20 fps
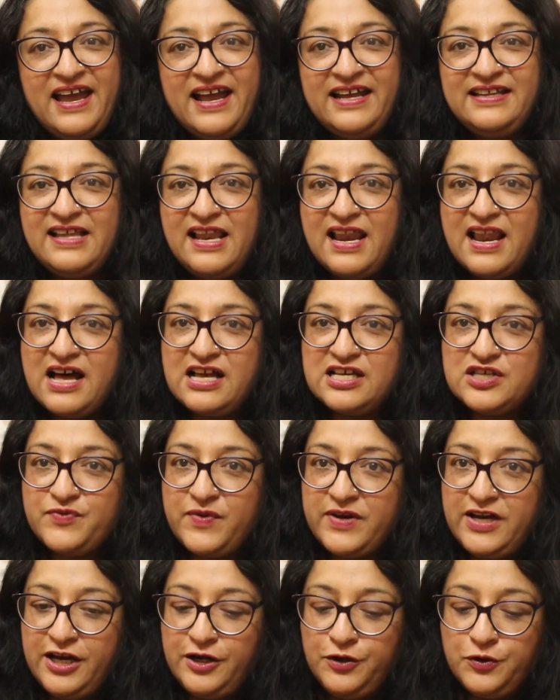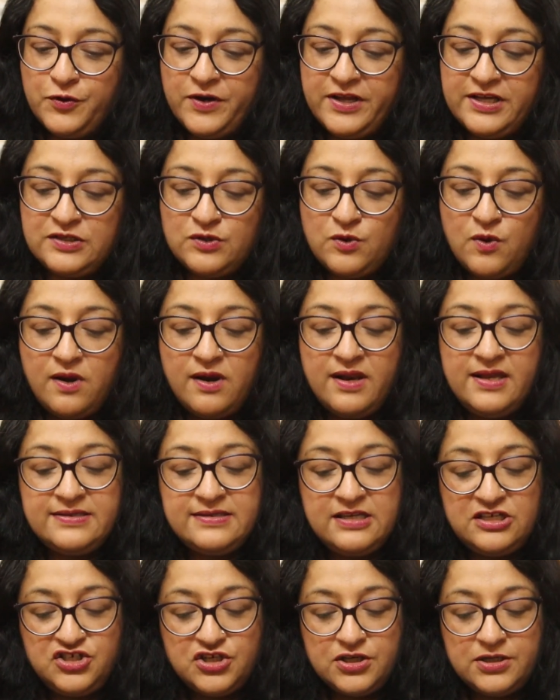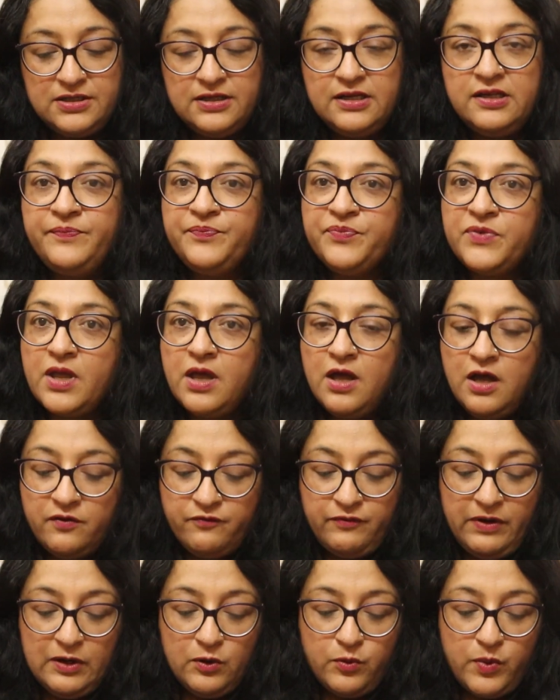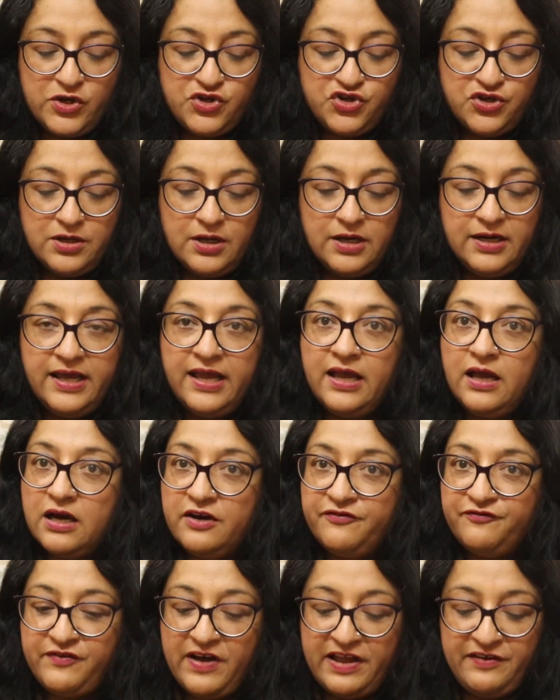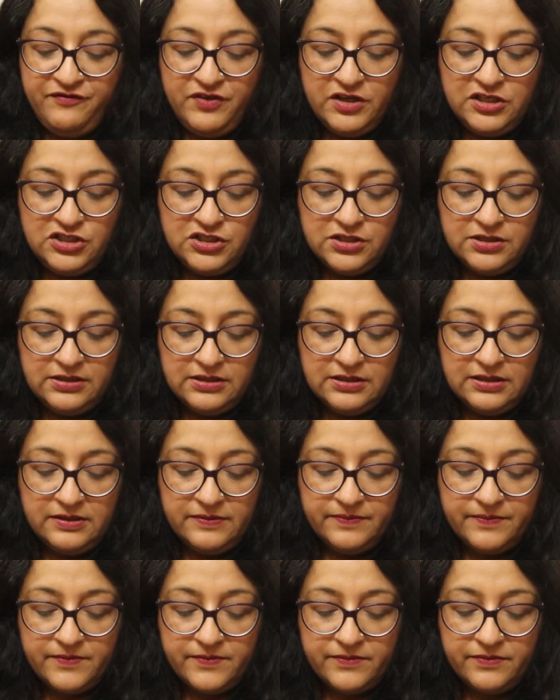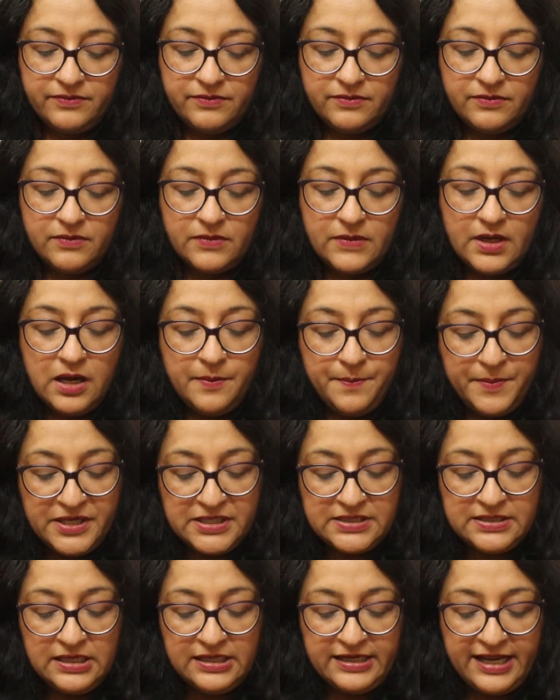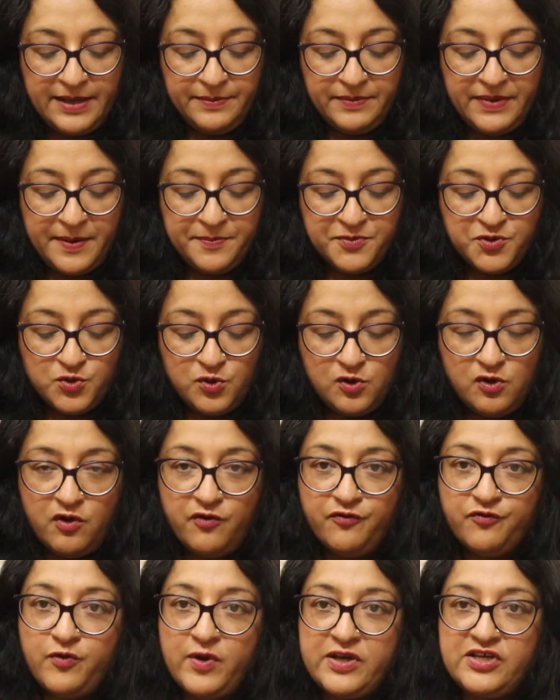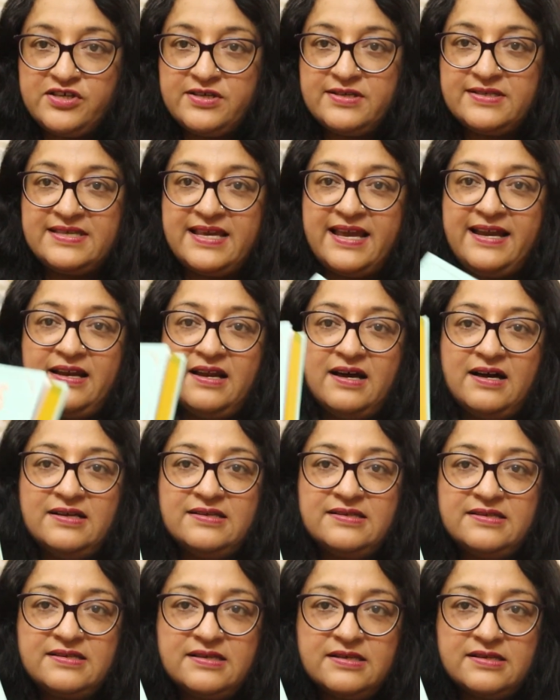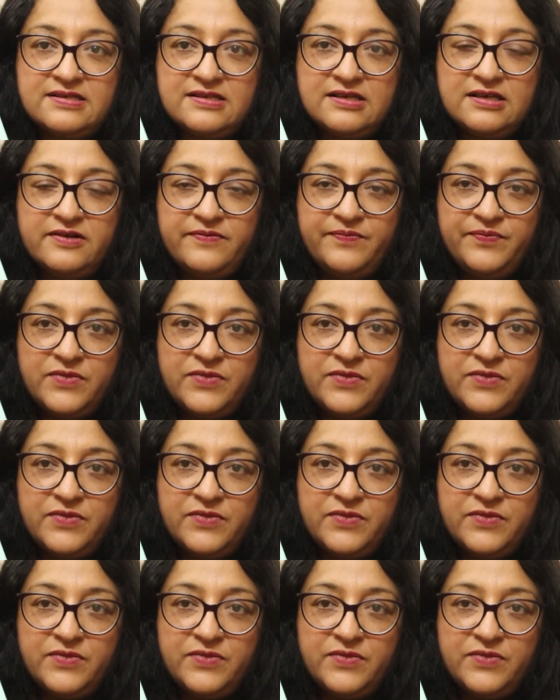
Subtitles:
And the last one in today's haul is a journal, One Question a Day, a 5-year journal, a personal time capsule of questions and answers.